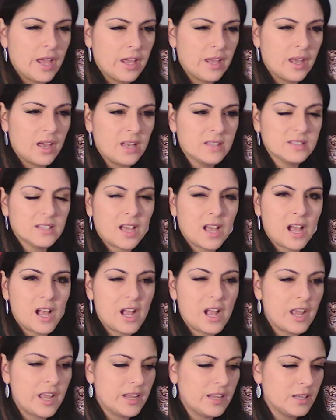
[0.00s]
Has a
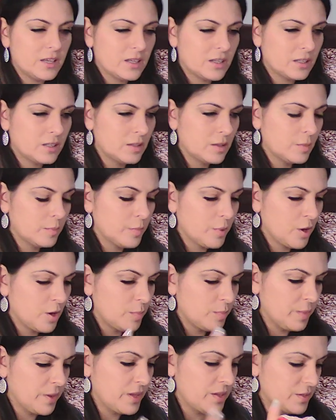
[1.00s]
high
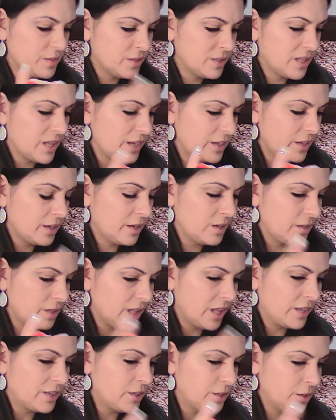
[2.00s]
purpose
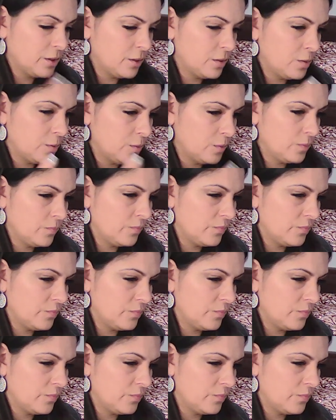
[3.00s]
like you.